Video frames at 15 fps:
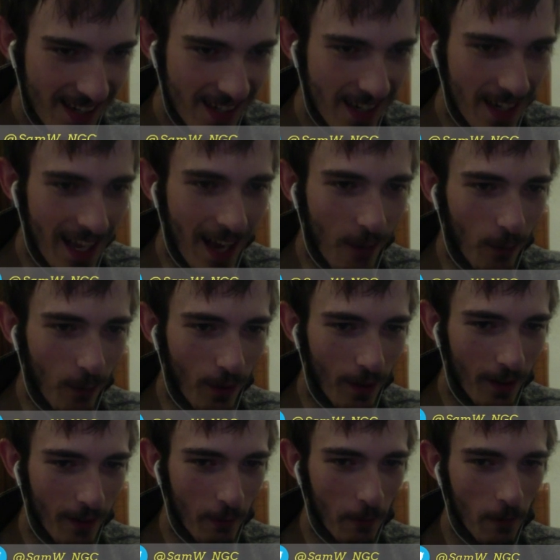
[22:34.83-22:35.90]
yeah,
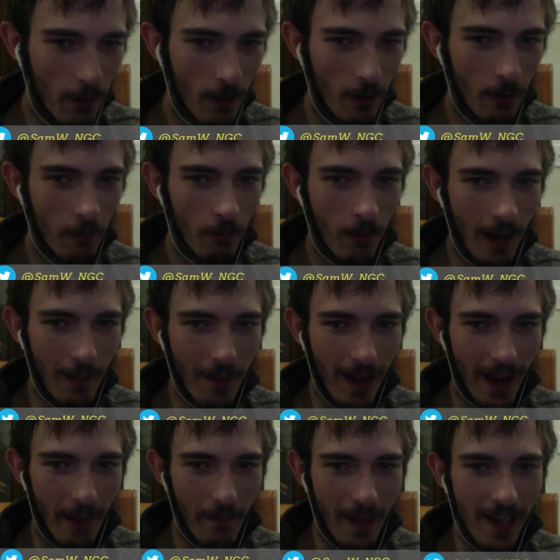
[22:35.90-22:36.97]

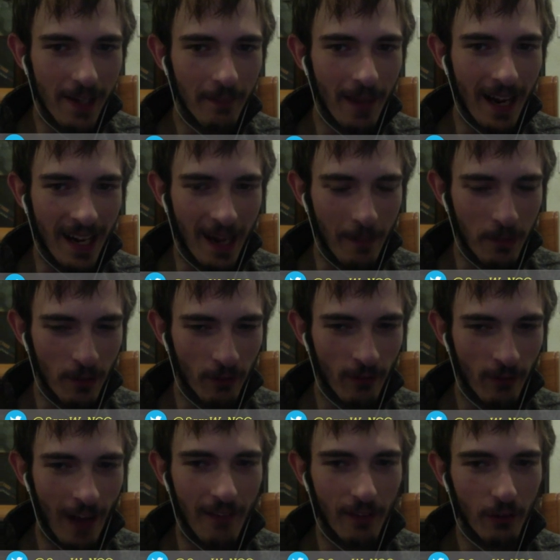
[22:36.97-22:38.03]
I made it back up to
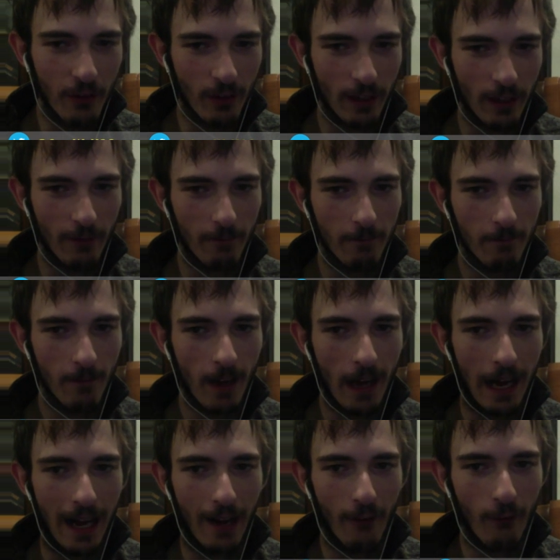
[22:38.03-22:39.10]

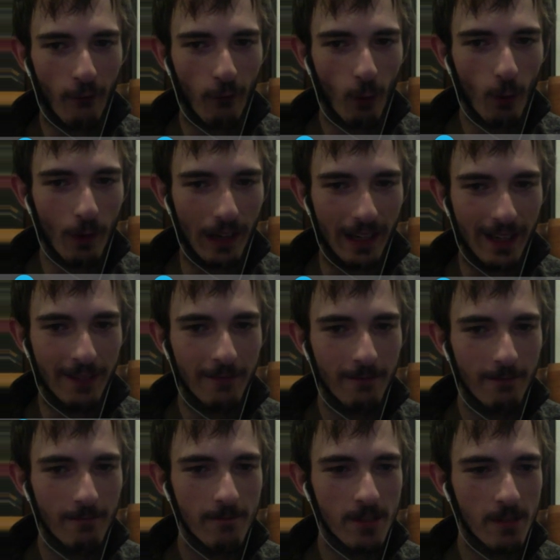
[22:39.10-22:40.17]
540
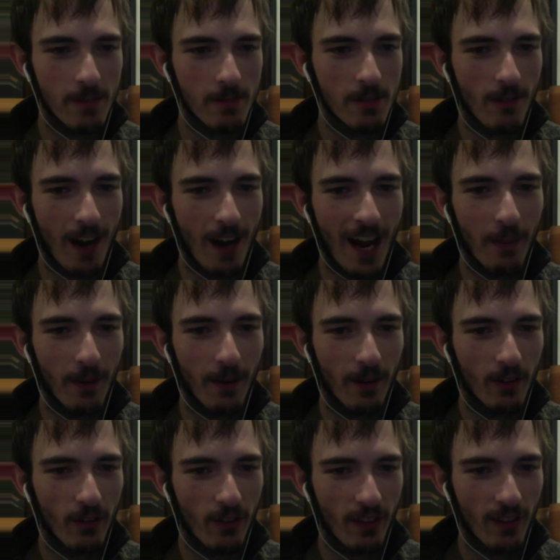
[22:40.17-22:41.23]

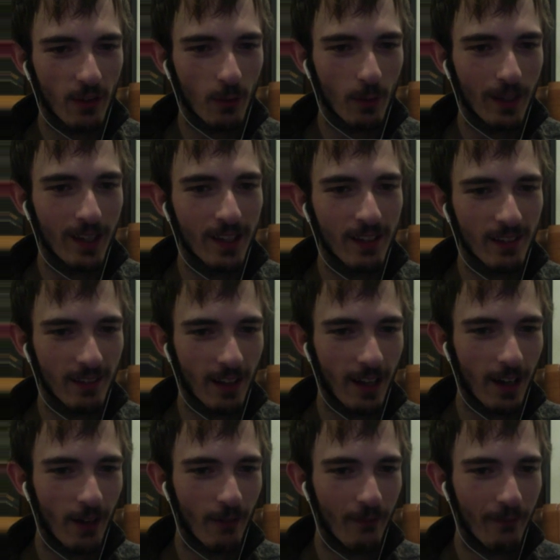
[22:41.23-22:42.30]
subscribers this week.
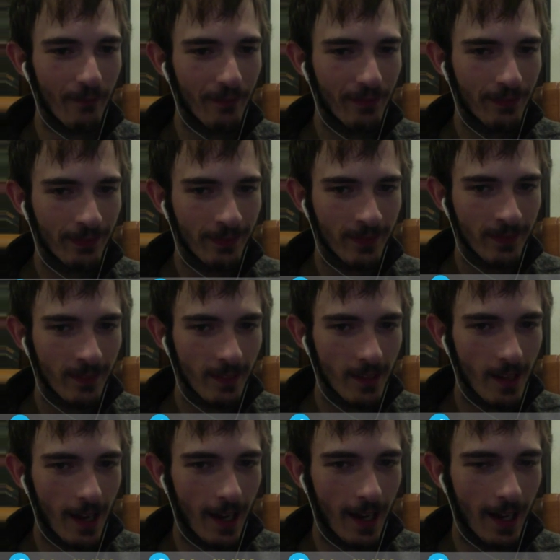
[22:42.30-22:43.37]
So
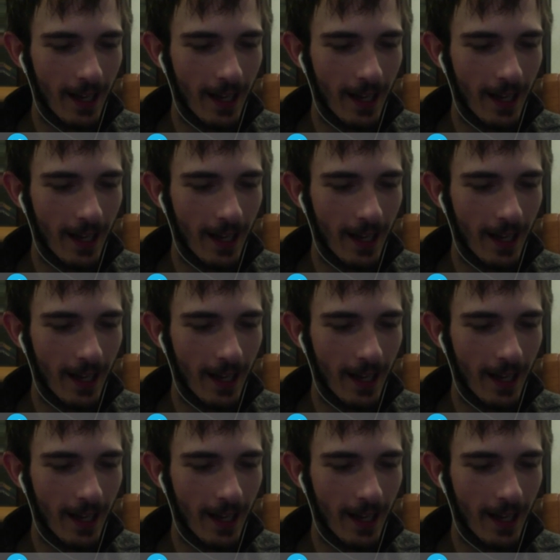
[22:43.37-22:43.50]
uh,